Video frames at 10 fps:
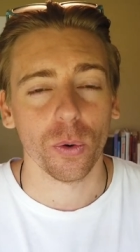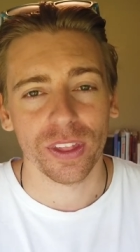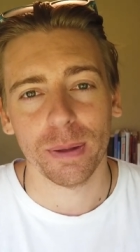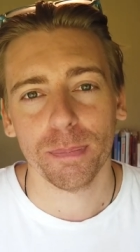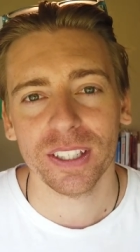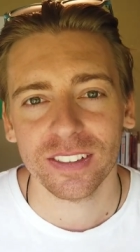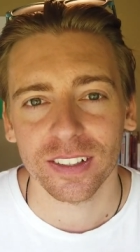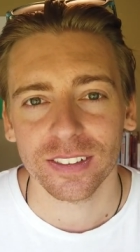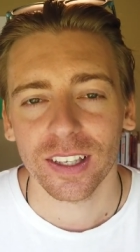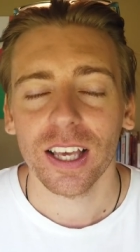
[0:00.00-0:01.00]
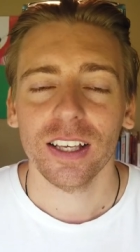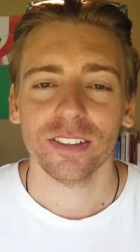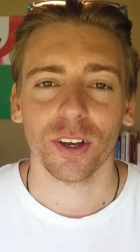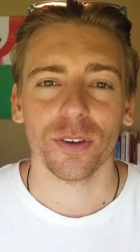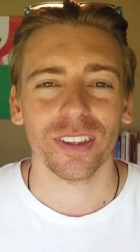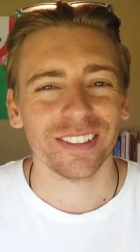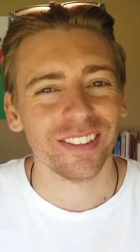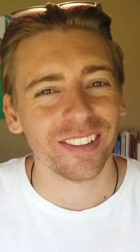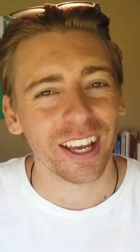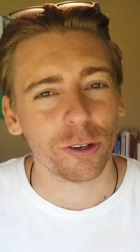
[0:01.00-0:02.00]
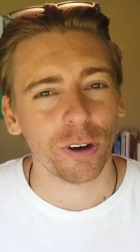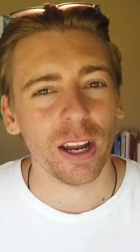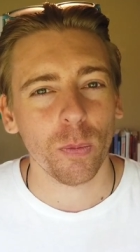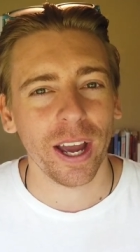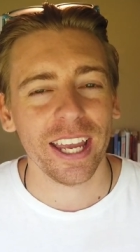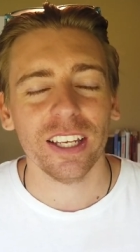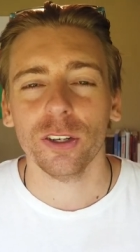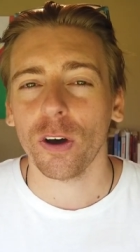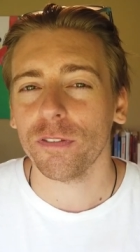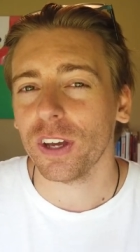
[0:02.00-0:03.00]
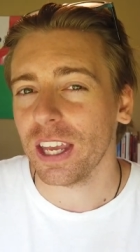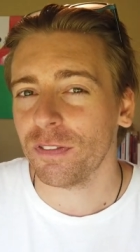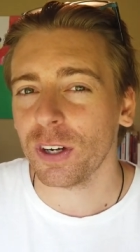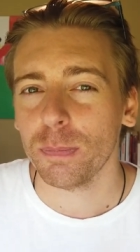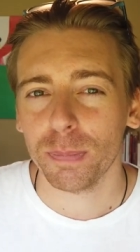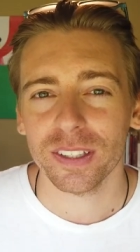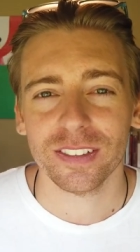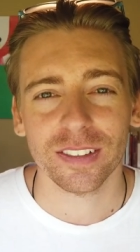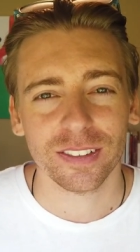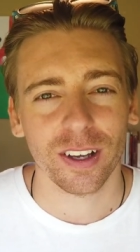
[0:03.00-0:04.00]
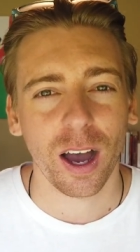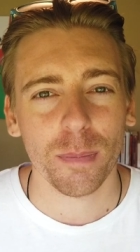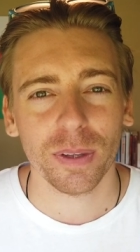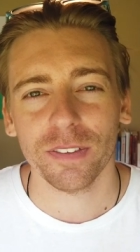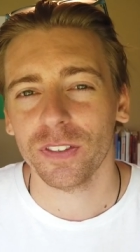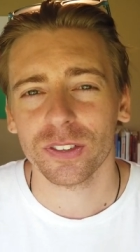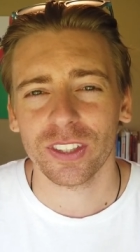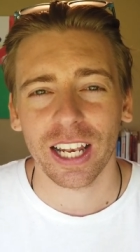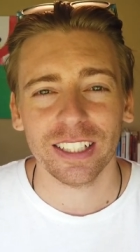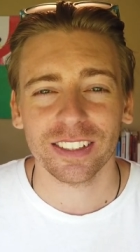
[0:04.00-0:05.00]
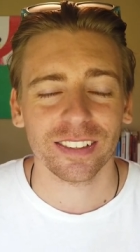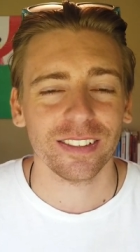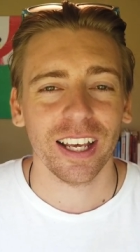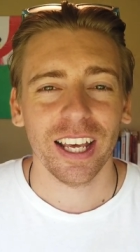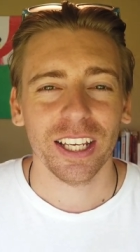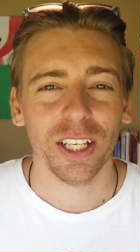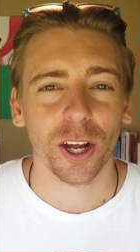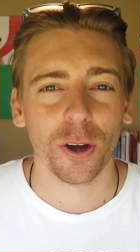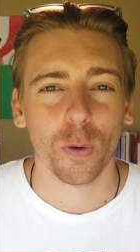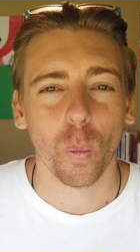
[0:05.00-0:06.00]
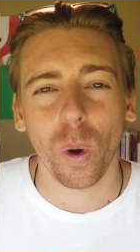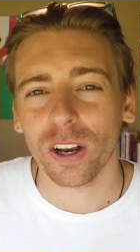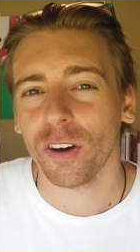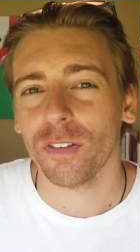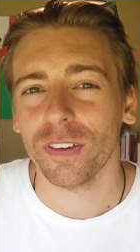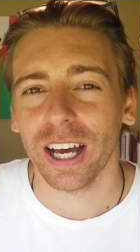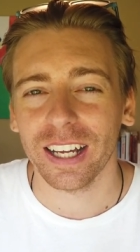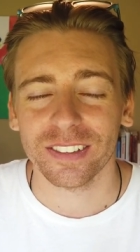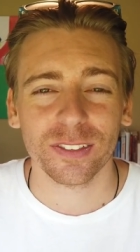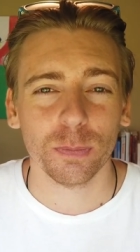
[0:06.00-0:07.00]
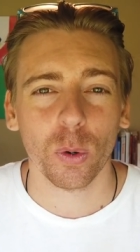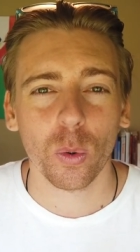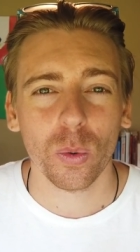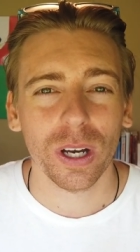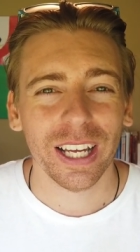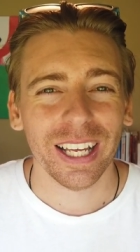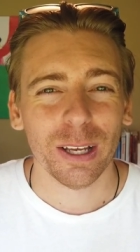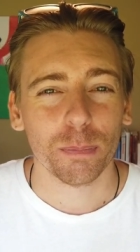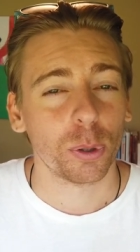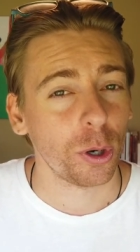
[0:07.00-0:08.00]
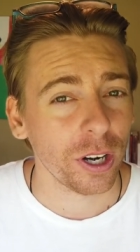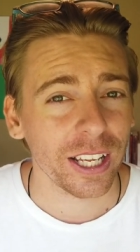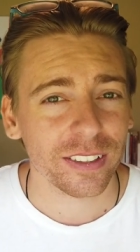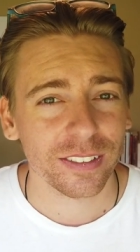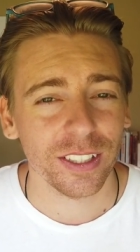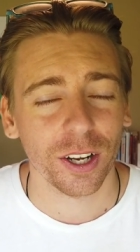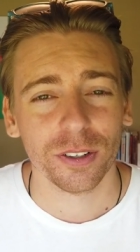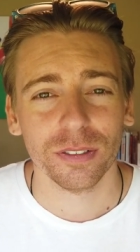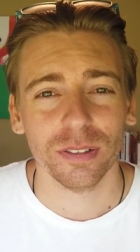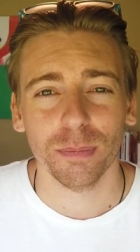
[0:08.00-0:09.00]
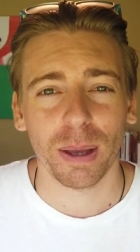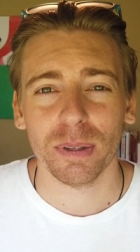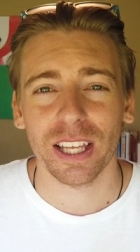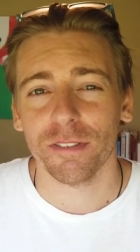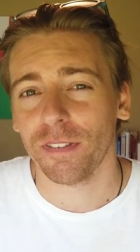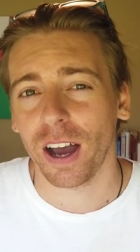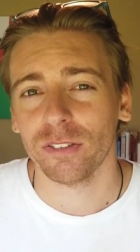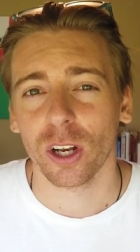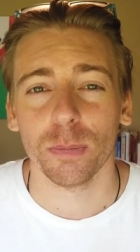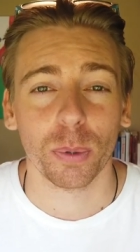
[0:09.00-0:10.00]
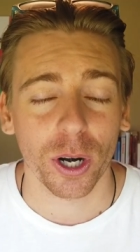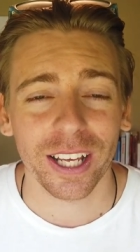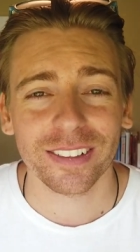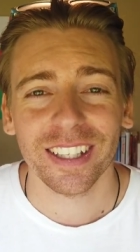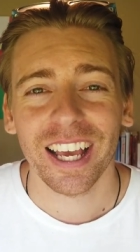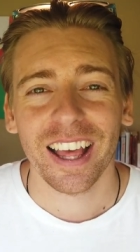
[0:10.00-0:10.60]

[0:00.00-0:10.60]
or their business. So this is a great way, not for every business type. If you're selling just, you know, one-off uh, small products, you know, maybe they're five dollar products,